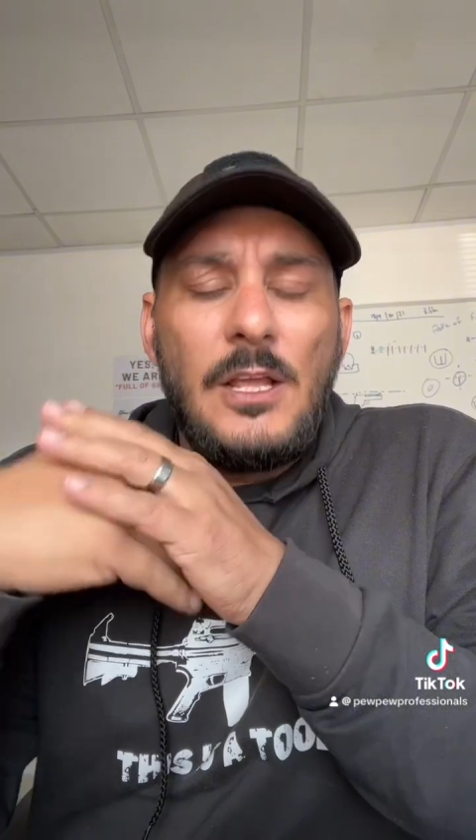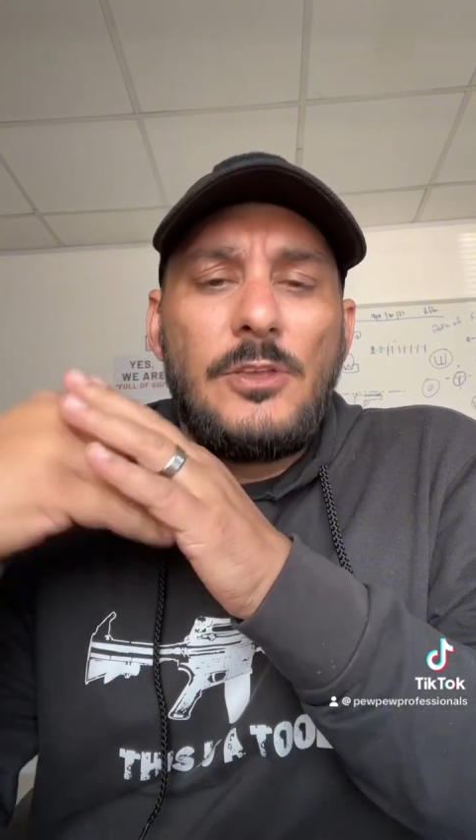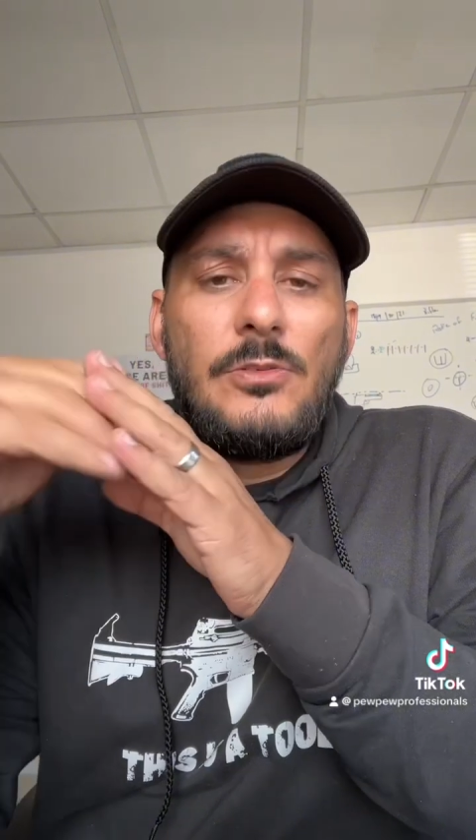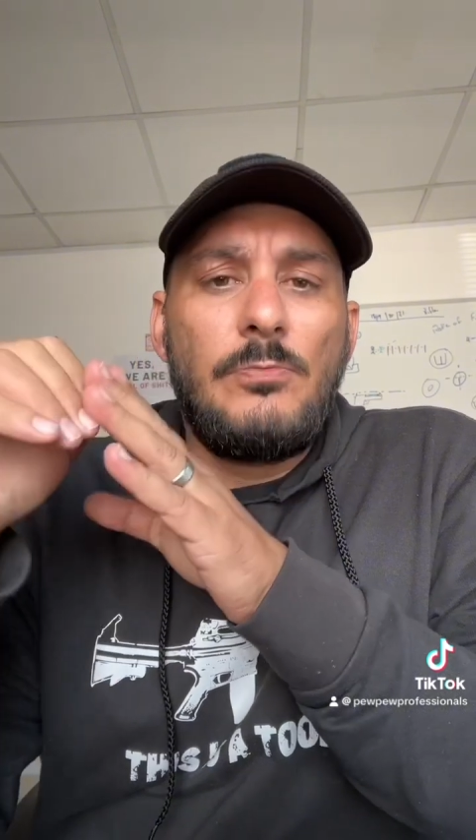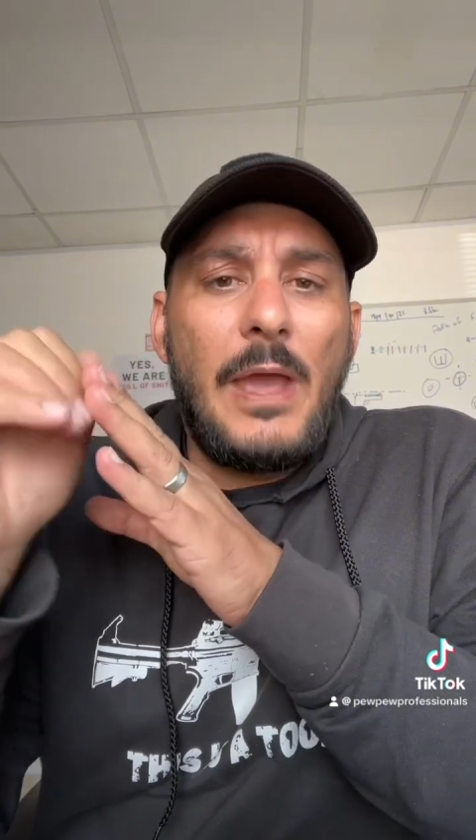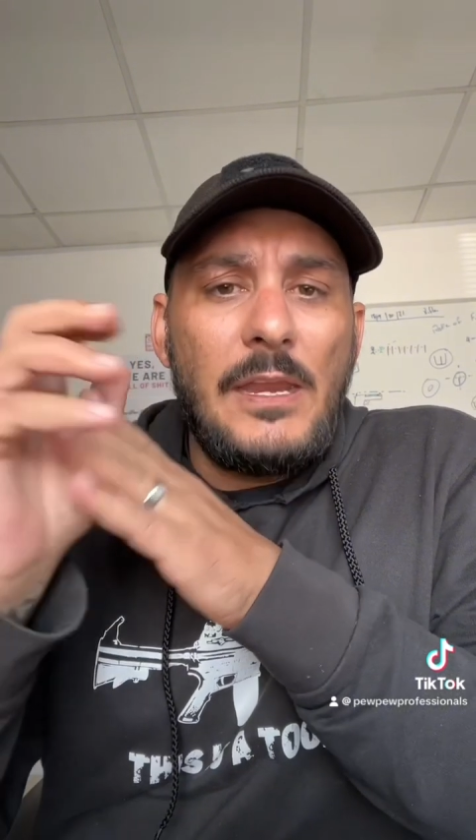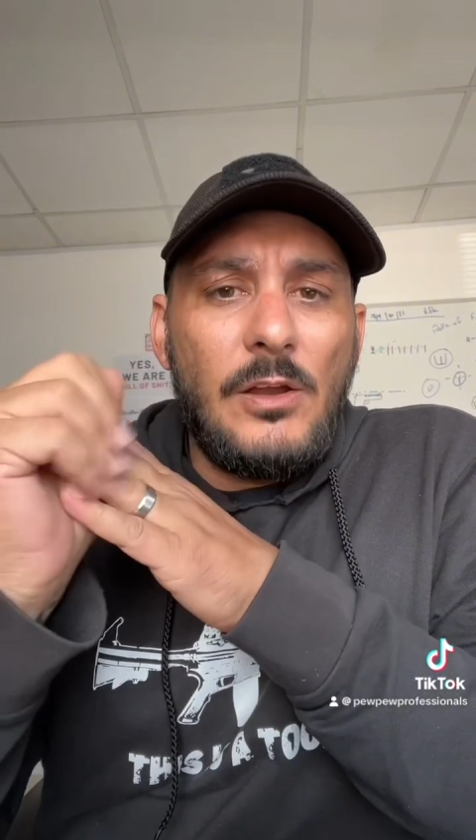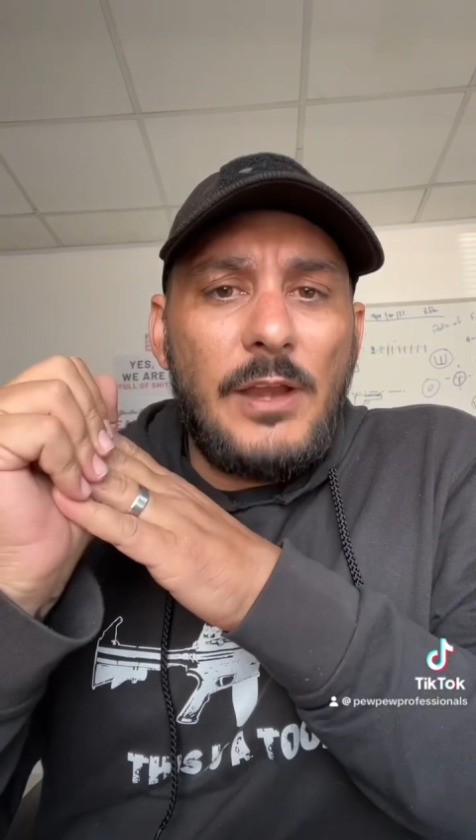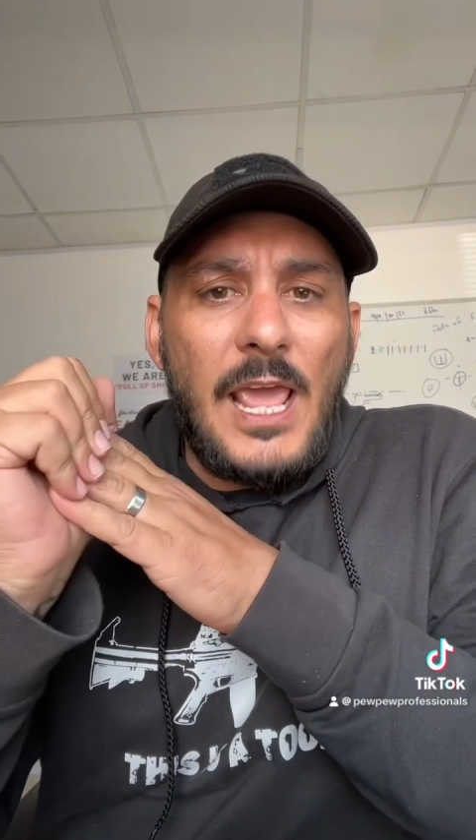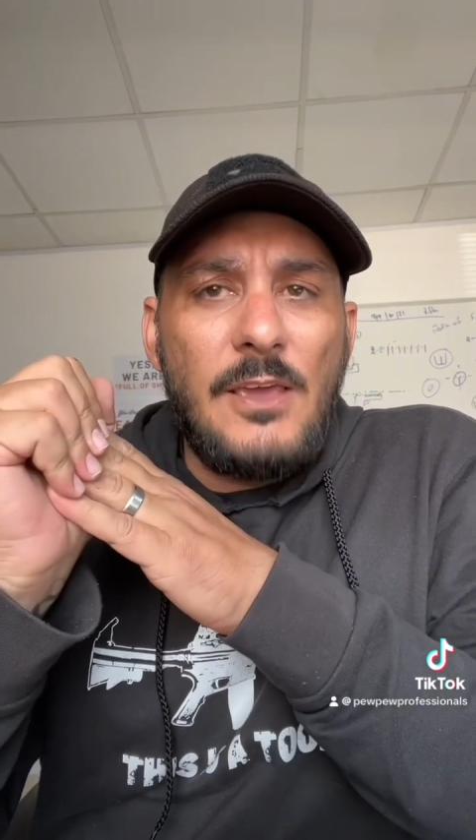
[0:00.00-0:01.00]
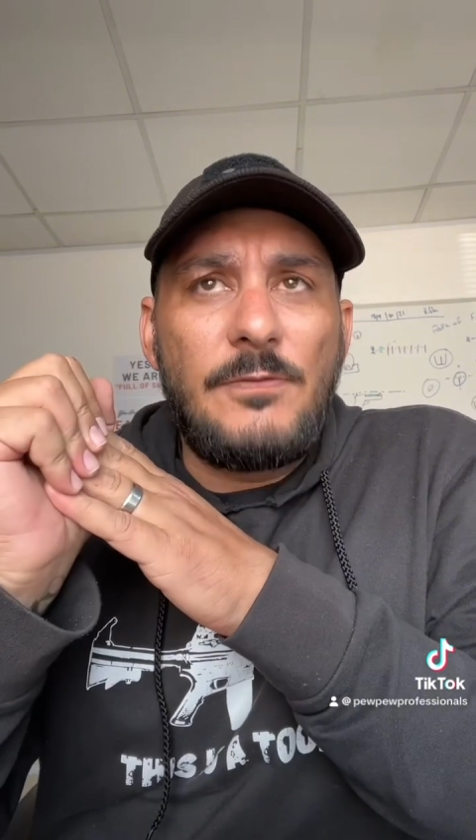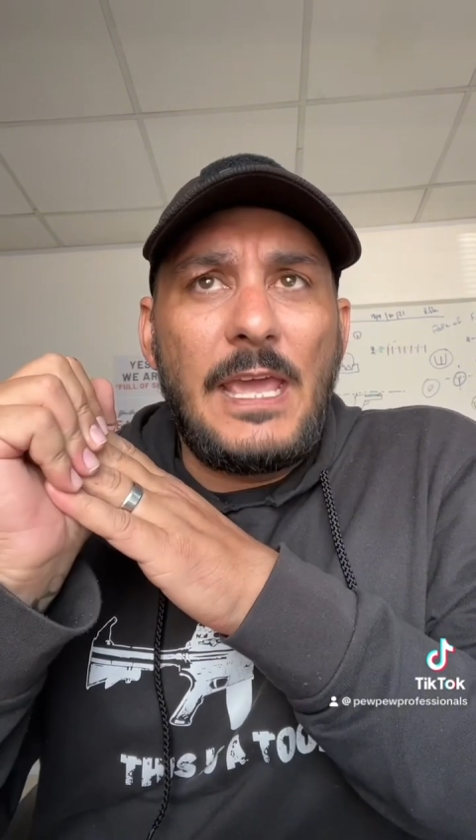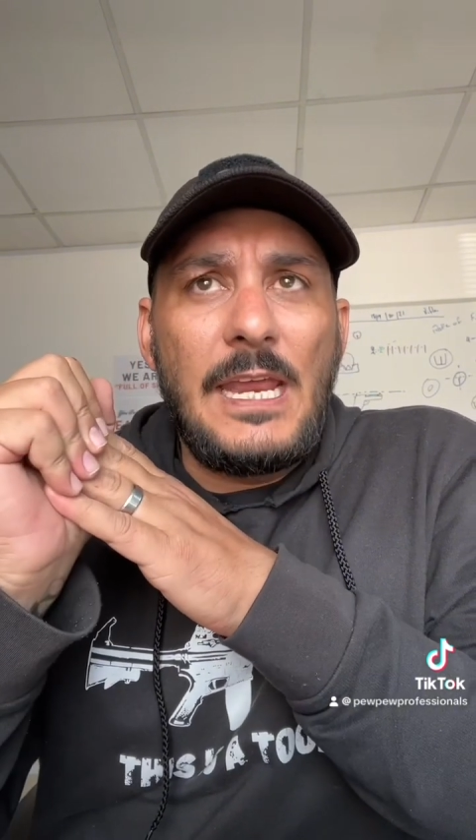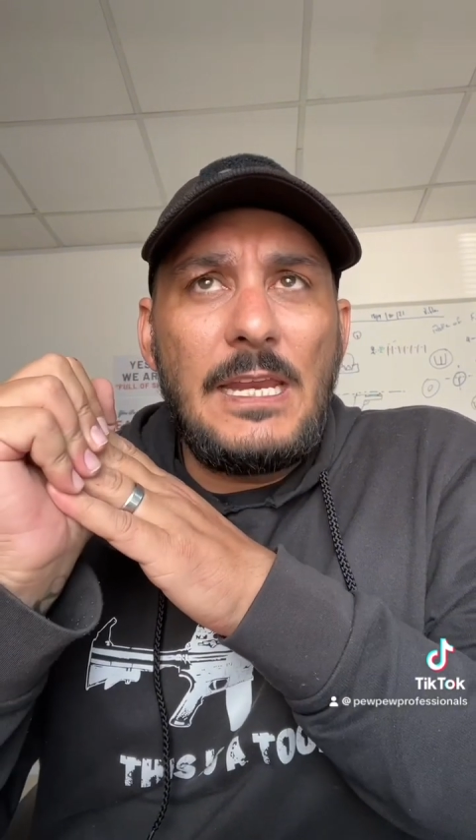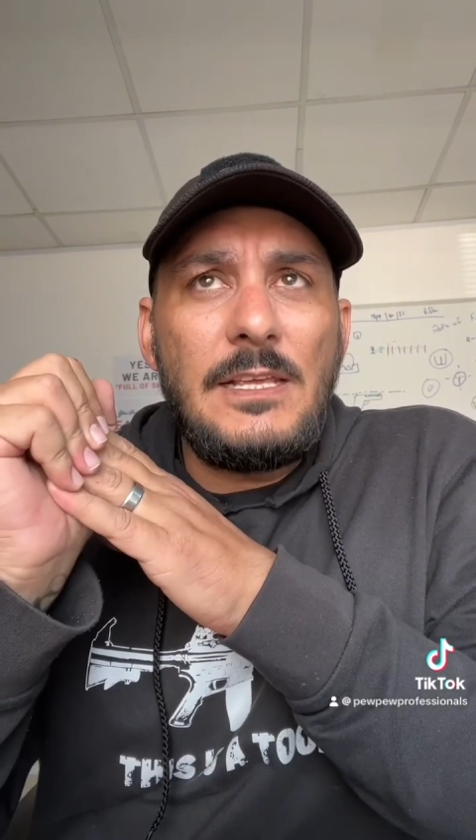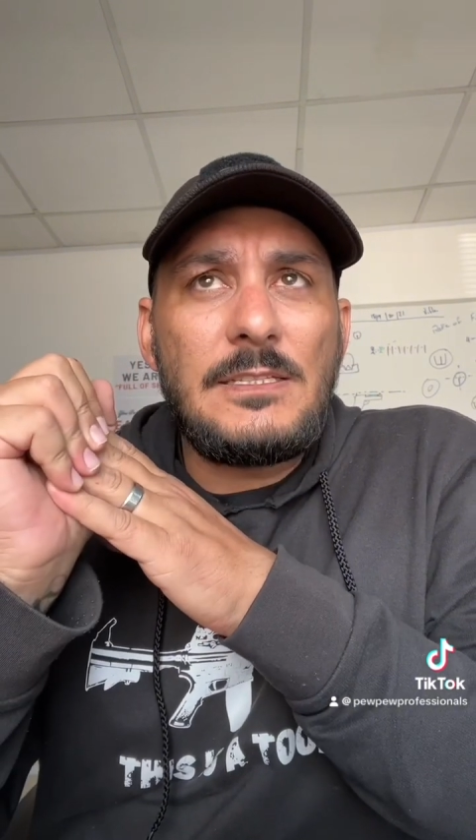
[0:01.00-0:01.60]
You may not have any